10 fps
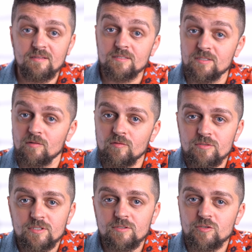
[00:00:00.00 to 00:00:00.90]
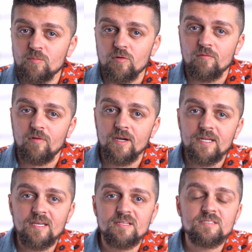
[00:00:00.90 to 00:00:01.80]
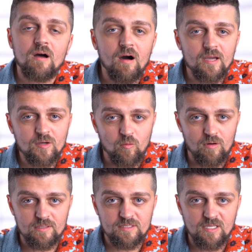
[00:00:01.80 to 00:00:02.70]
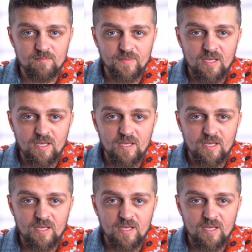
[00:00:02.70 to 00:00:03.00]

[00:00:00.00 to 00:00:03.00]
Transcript: the solutions you're providing is high quality.